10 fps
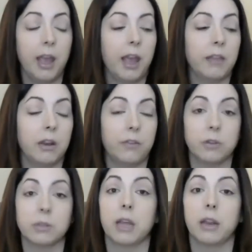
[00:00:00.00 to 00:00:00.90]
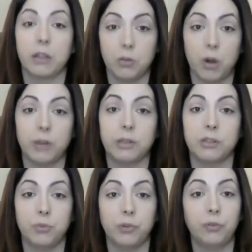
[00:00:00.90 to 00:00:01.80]
And then if you decided that you wanted
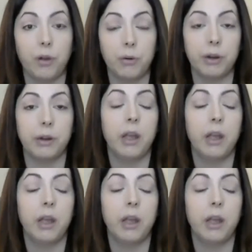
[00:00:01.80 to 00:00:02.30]
to move forward,